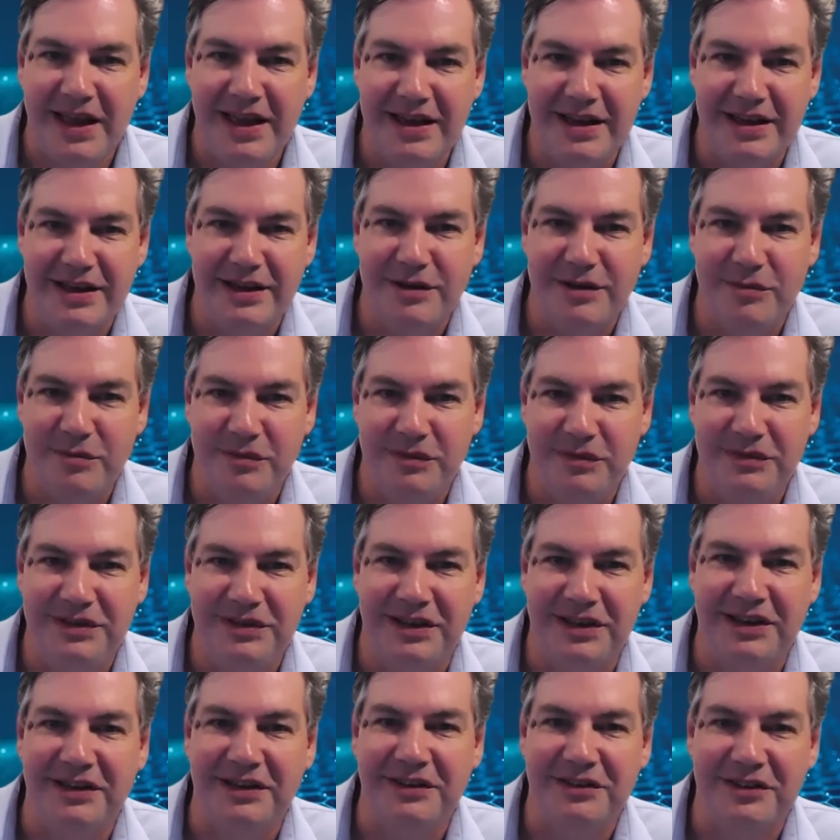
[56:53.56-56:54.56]

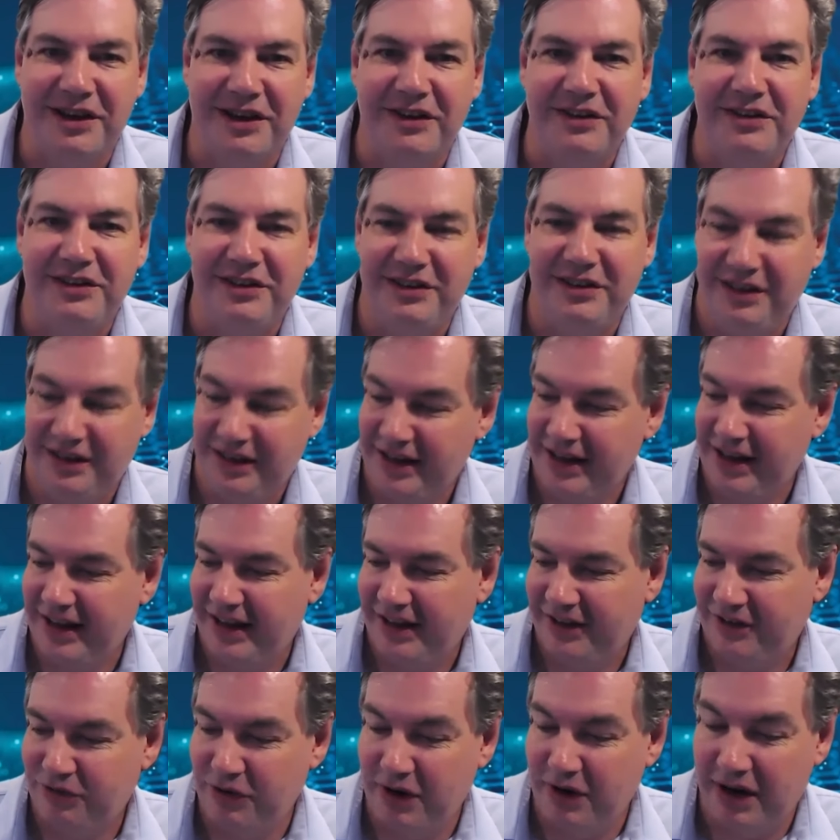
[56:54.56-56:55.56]
So it's
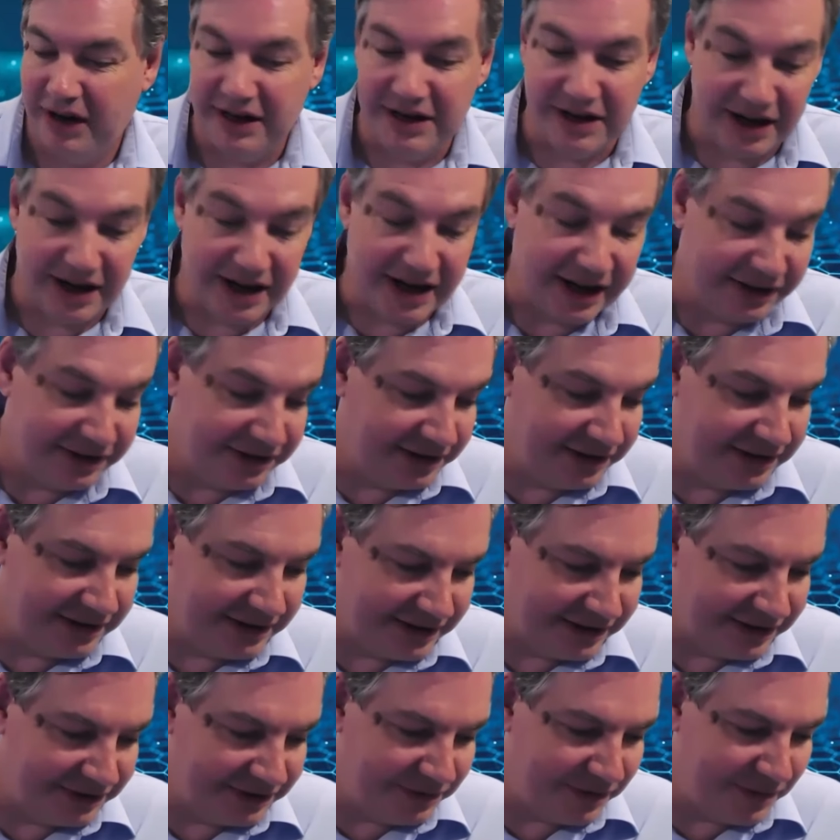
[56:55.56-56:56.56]
really nice
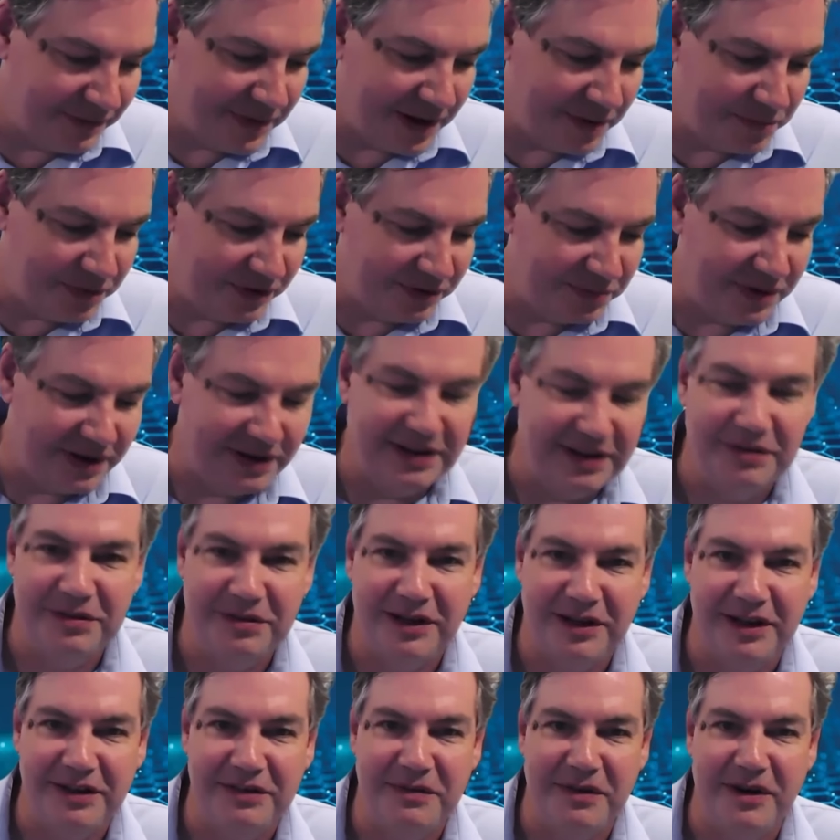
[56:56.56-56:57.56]
from that perspective.
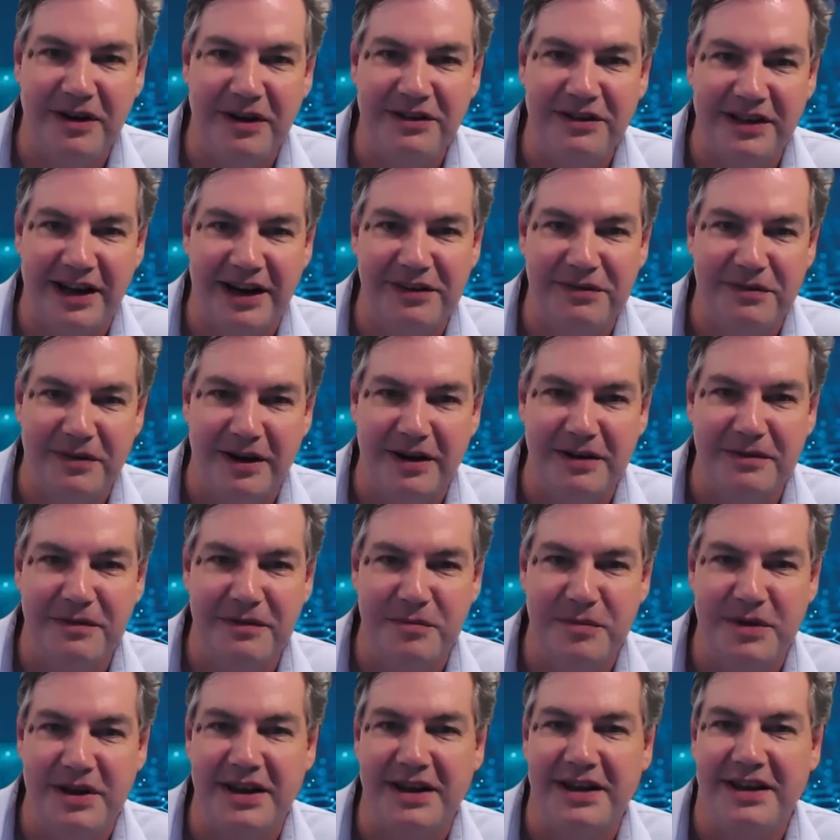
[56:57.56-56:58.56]
So it's very satisfying
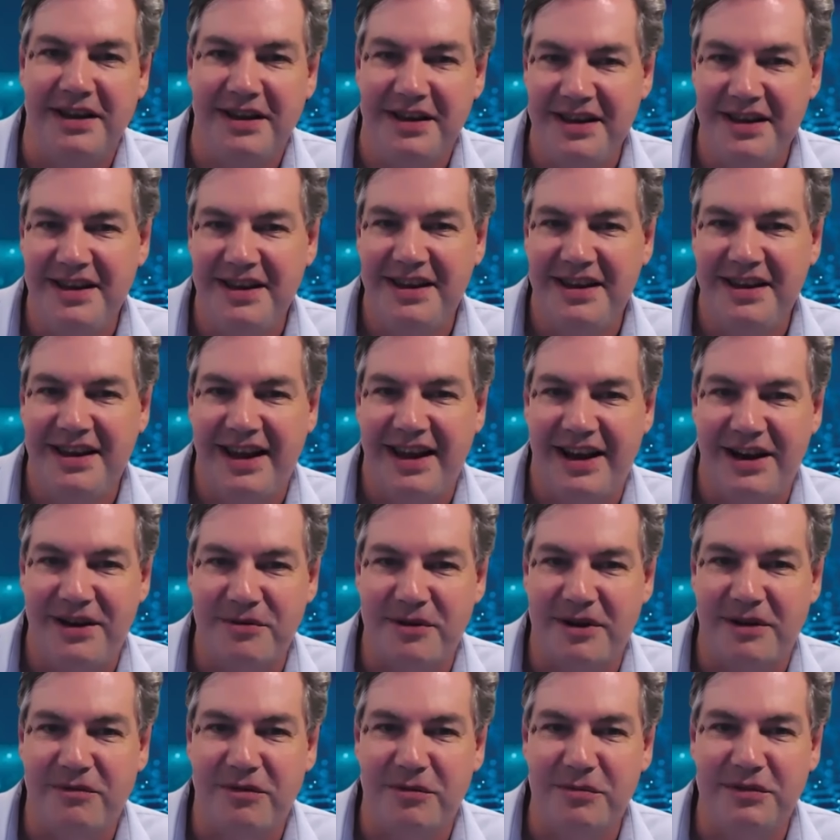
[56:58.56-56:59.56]
for me,
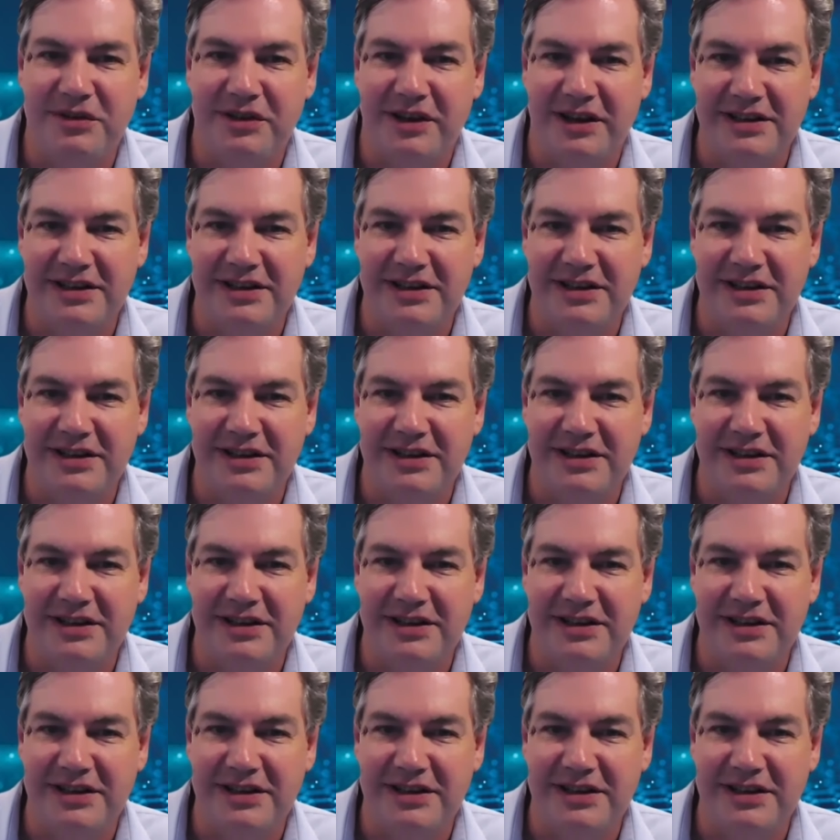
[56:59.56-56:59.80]
anyway, from a